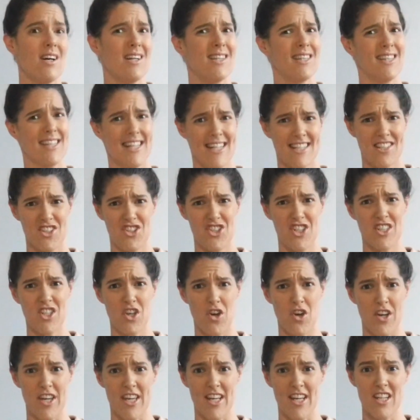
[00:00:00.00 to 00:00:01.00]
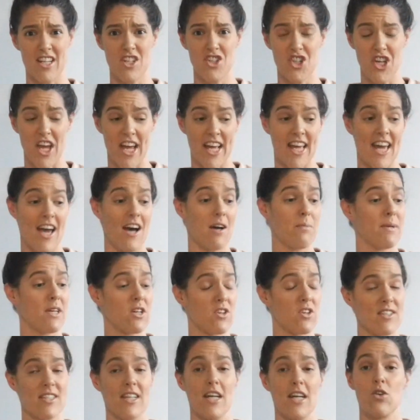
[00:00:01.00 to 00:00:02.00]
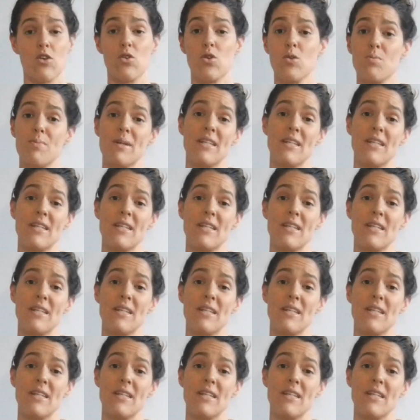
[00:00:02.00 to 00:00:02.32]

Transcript: Let's just go get a checkout because there could